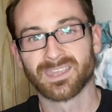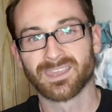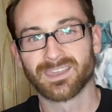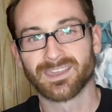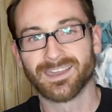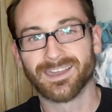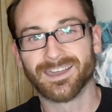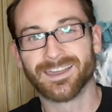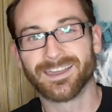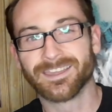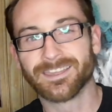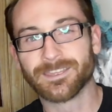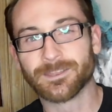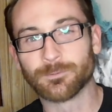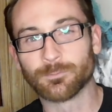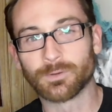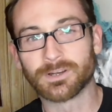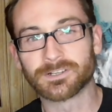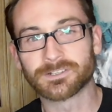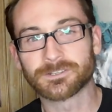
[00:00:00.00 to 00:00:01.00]
Hi and
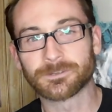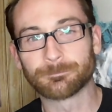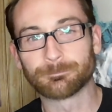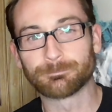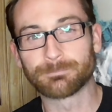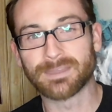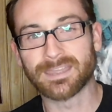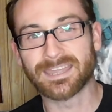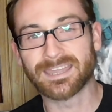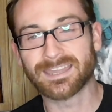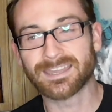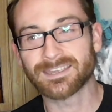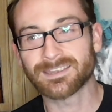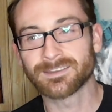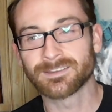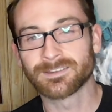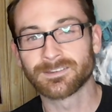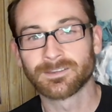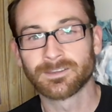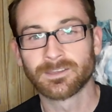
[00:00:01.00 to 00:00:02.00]
welcome back.
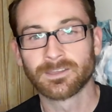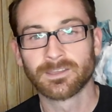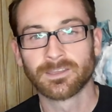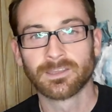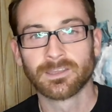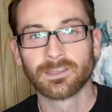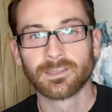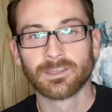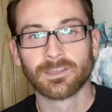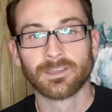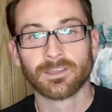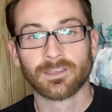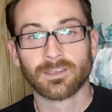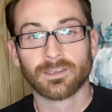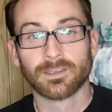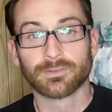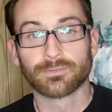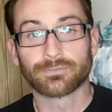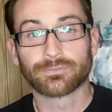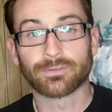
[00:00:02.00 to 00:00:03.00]

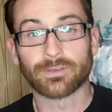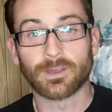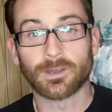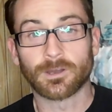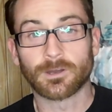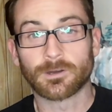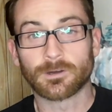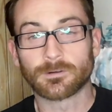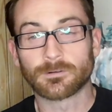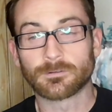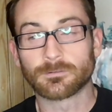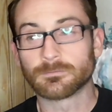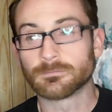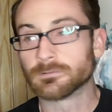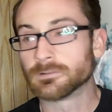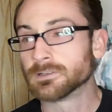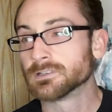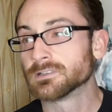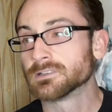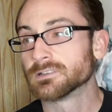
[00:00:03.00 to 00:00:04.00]
So,
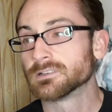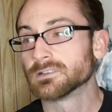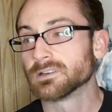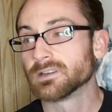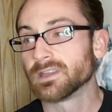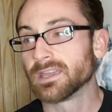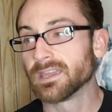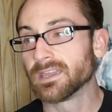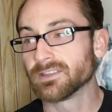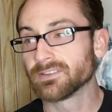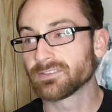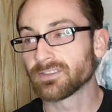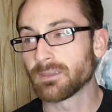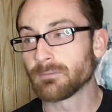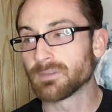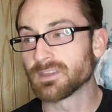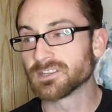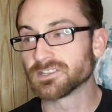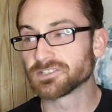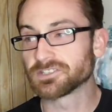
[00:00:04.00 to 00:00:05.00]
as I
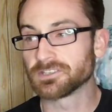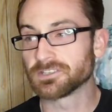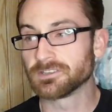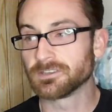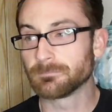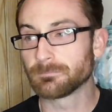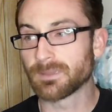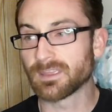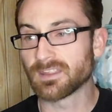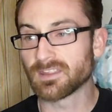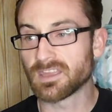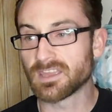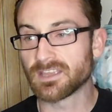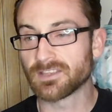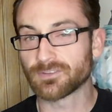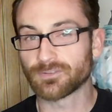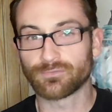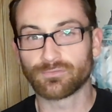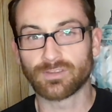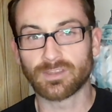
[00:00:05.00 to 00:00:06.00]
mentioned in my
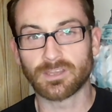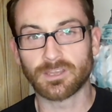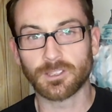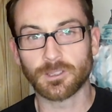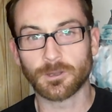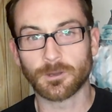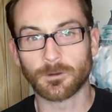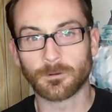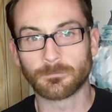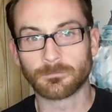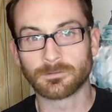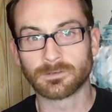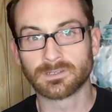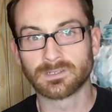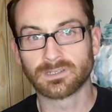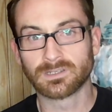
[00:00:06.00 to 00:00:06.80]
last video,